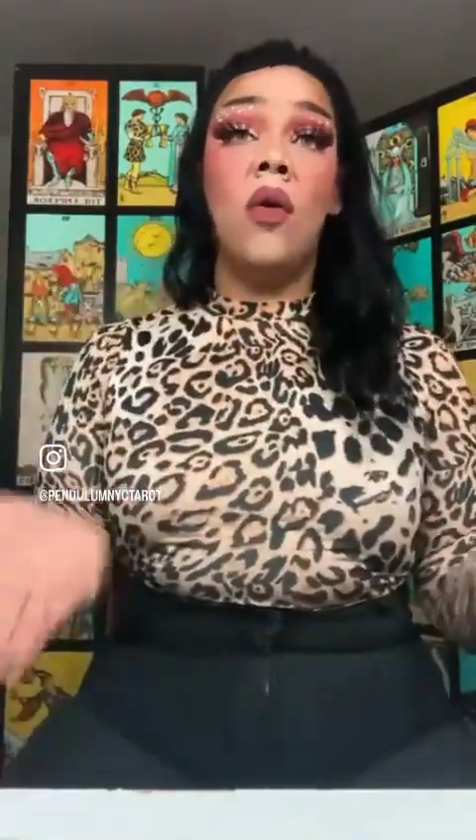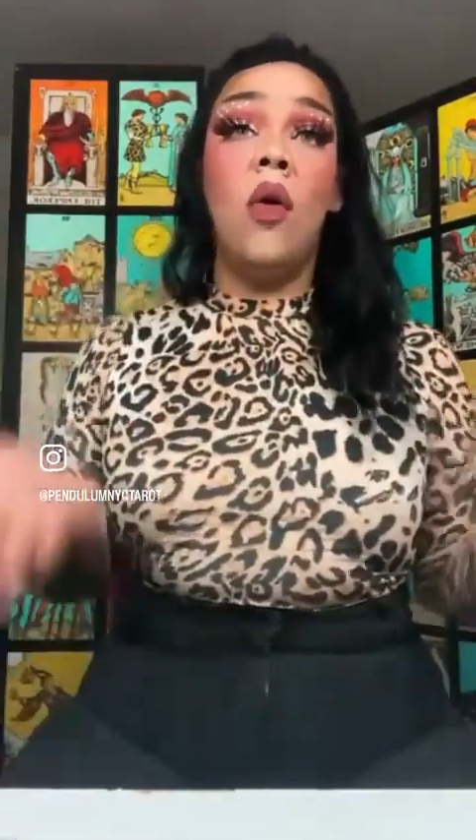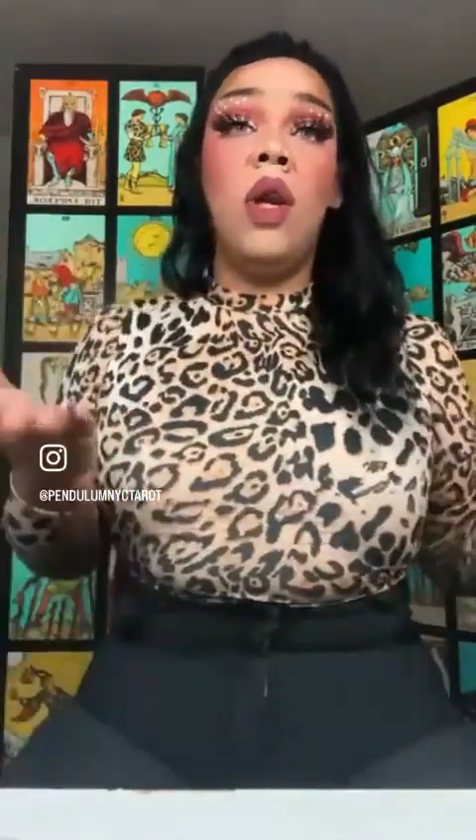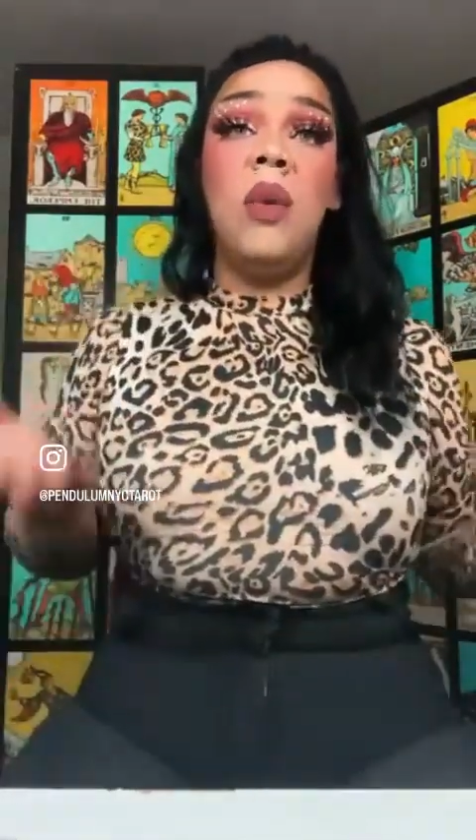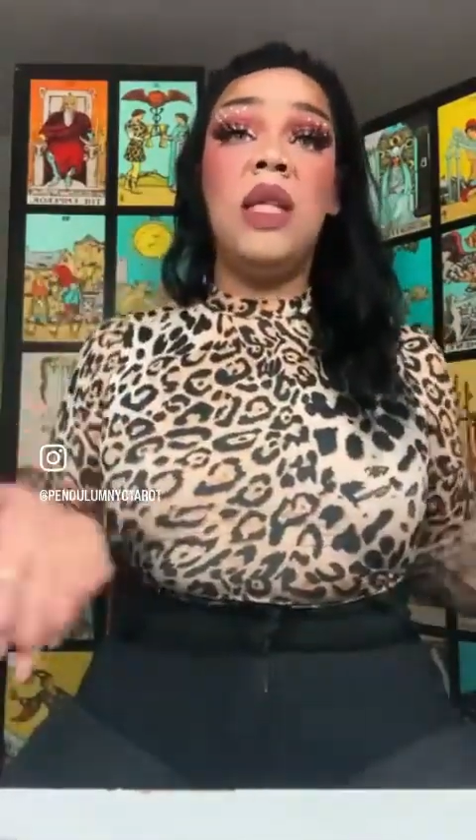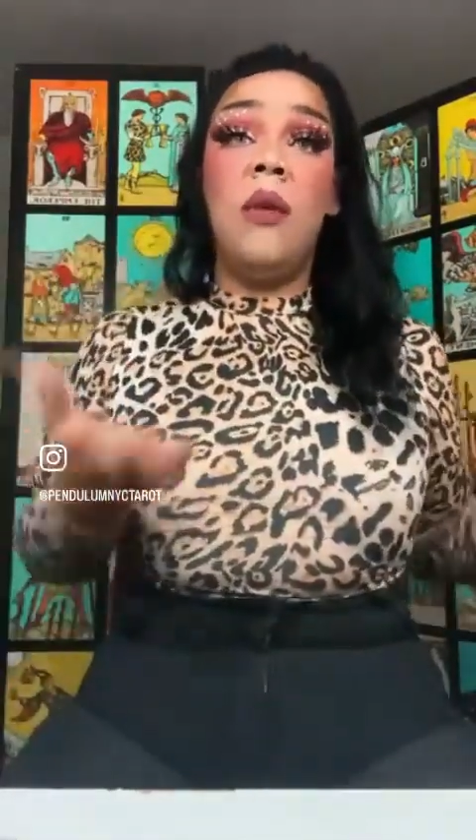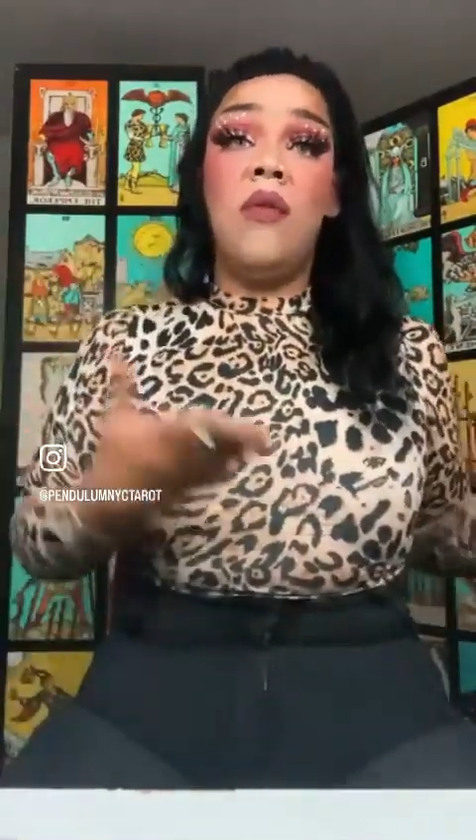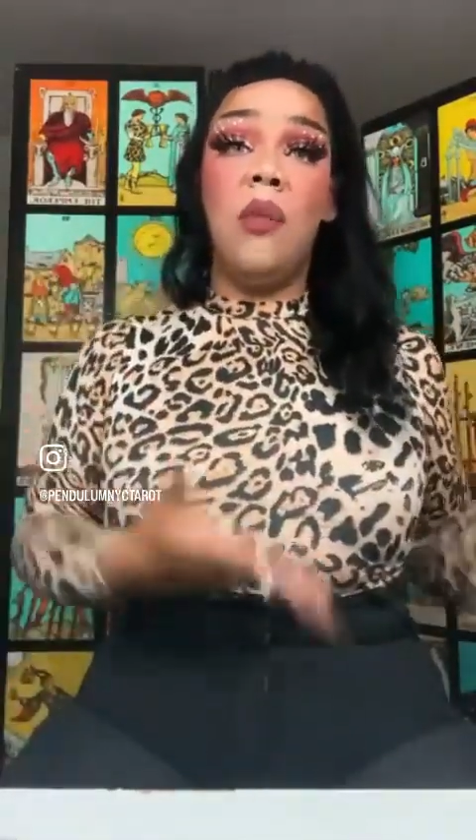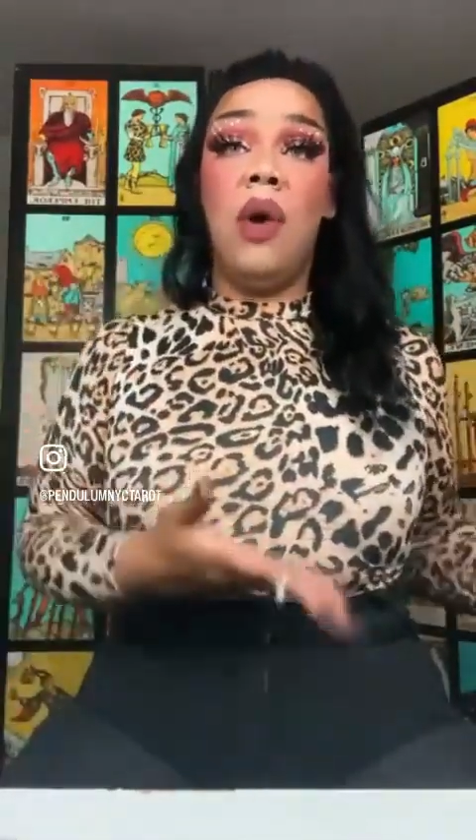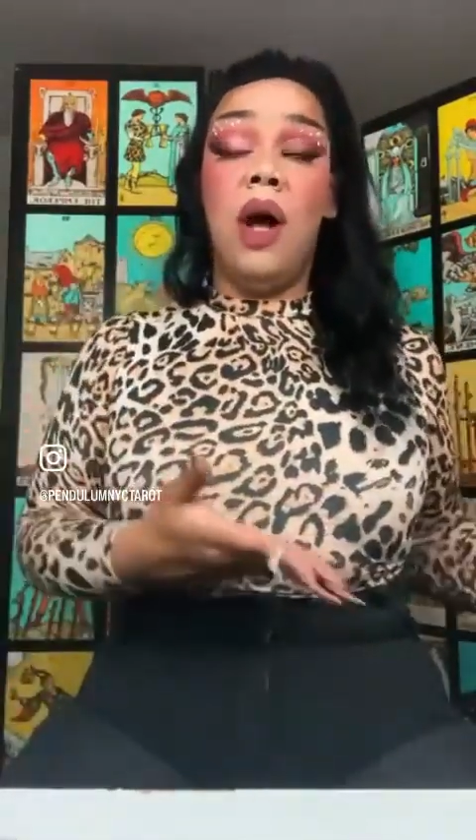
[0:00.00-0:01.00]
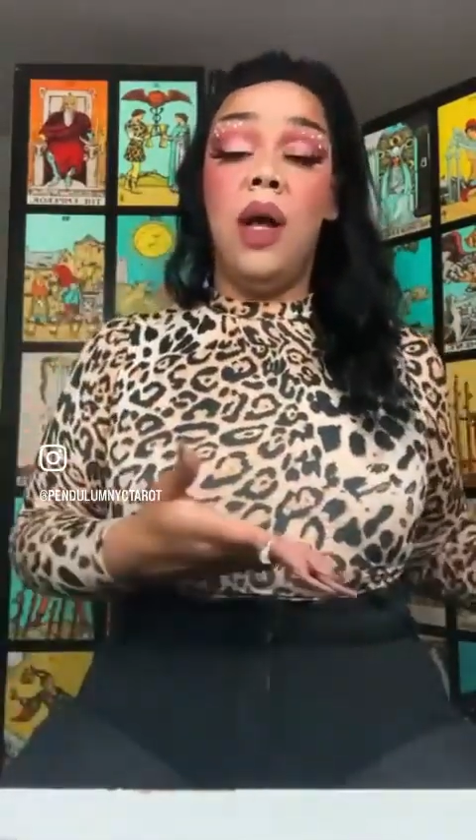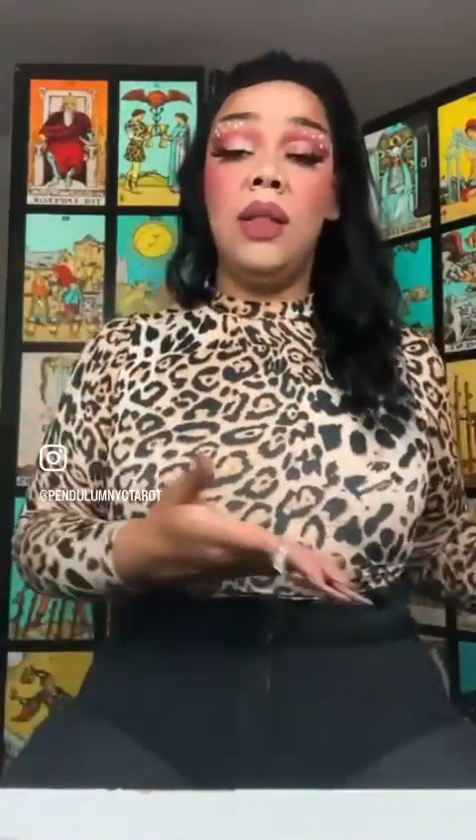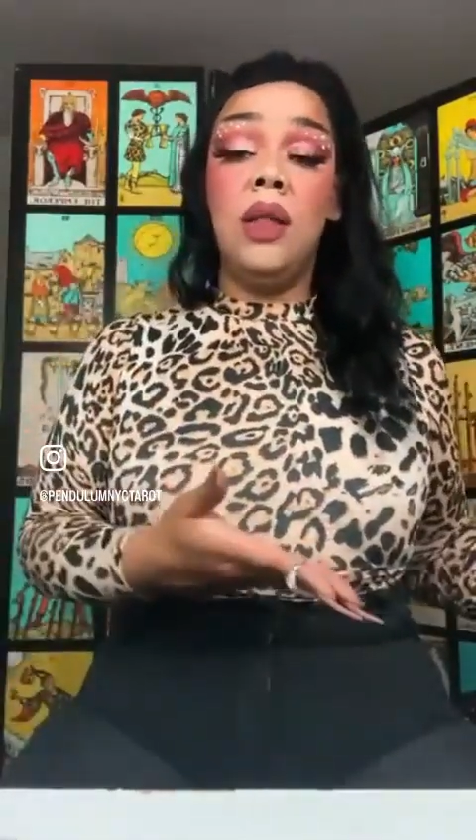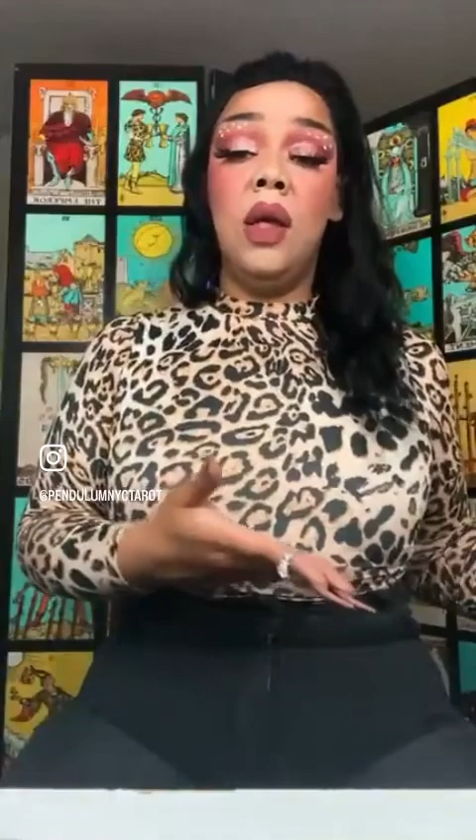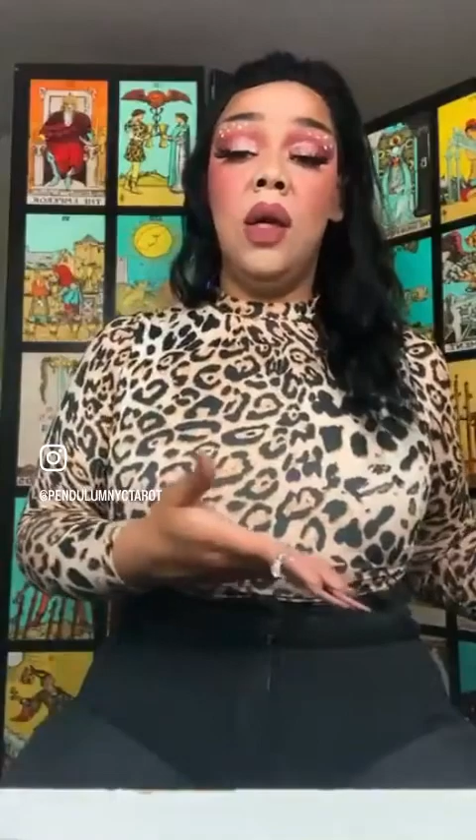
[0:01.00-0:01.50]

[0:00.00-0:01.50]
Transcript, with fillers: or you could be dealing with your boss.